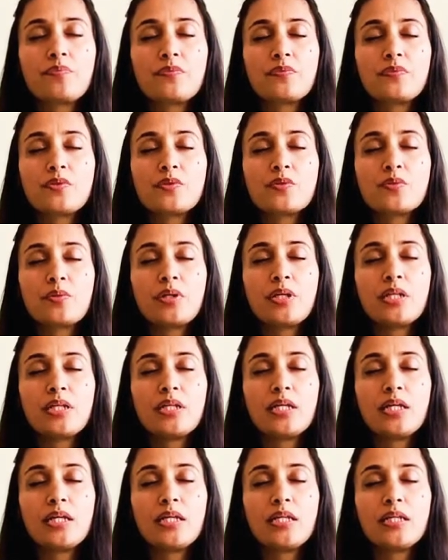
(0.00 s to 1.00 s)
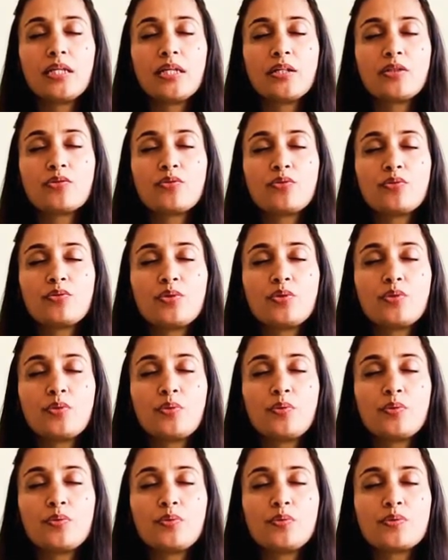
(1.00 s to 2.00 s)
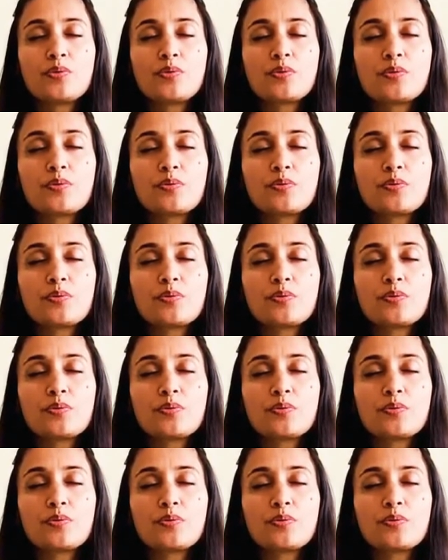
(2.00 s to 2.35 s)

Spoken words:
So inhaling through the nose,